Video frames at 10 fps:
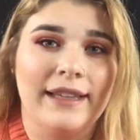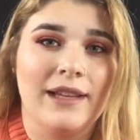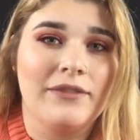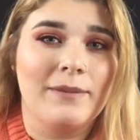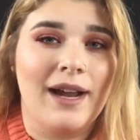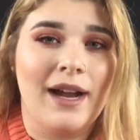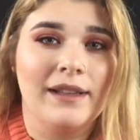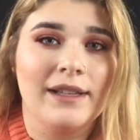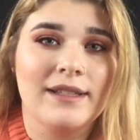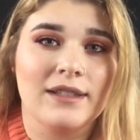It left my
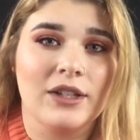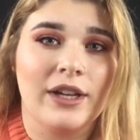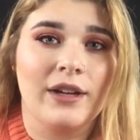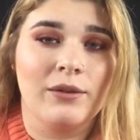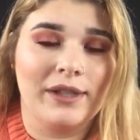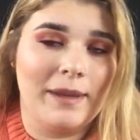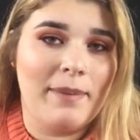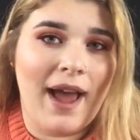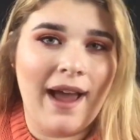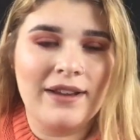eyelids looking really
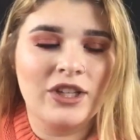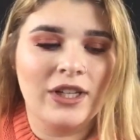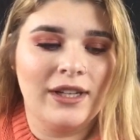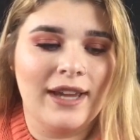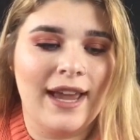patchy,